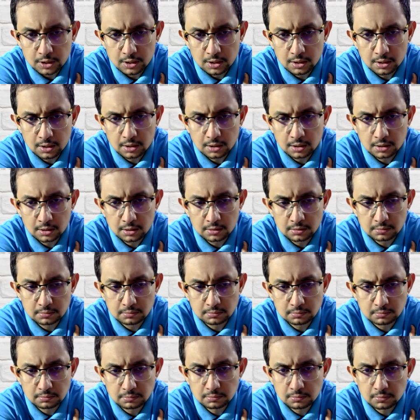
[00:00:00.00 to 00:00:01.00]
uh,
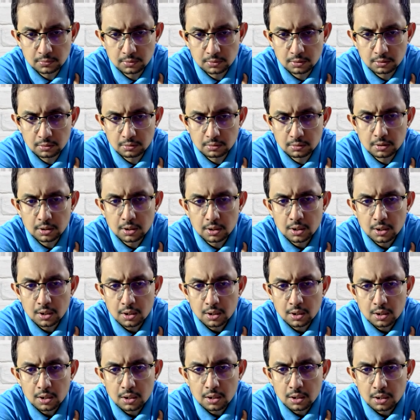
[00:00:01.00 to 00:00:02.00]

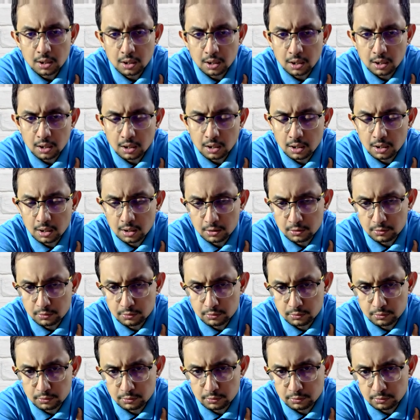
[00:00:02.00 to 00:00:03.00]

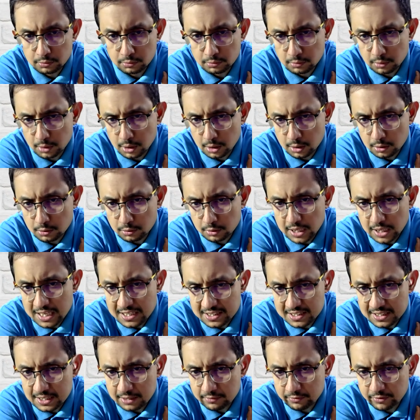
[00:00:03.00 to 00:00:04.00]
to
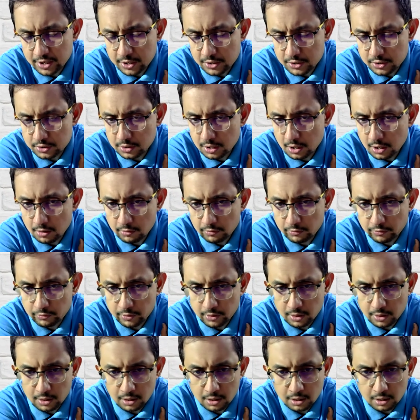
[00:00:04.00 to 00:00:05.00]
lessen the friction of
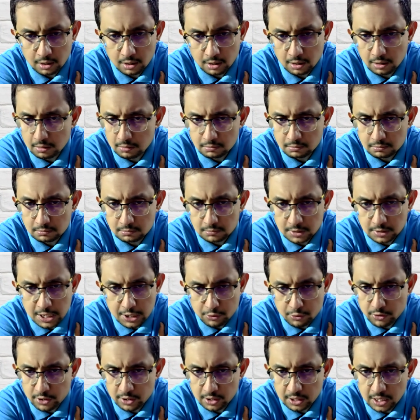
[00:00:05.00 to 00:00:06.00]

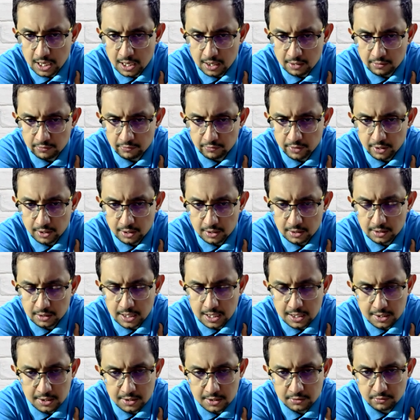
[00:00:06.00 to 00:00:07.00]
day-to-day life.
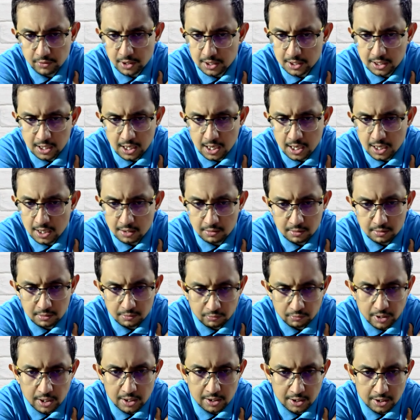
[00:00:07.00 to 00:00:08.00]
That is what I
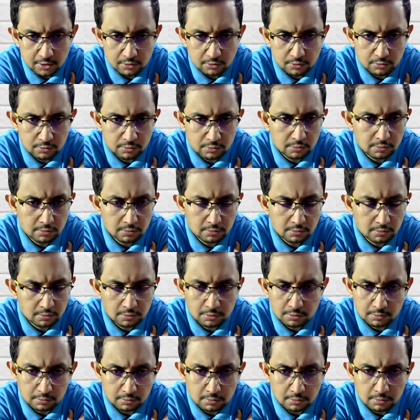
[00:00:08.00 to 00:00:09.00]
wanted to
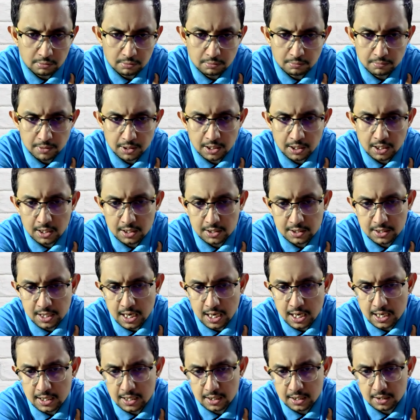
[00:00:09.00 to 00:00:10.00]
do because
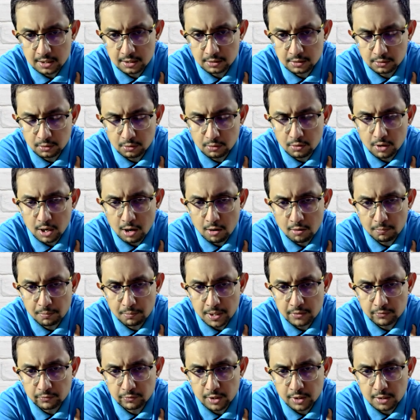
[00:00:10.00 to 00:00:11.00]
I know how
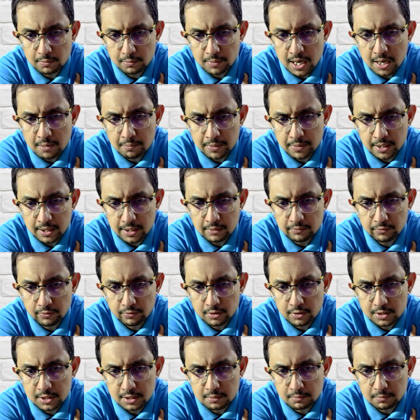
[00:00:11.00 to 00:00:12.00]
painful it might be
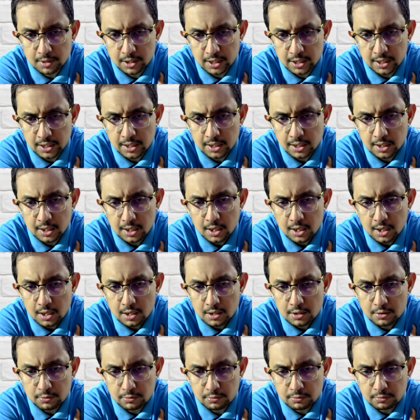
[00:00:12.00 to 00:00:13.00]
for somebody
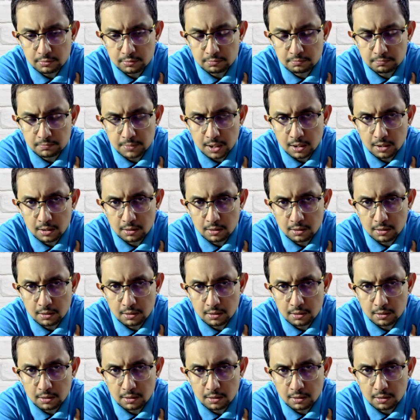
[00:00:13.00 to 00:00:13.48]
to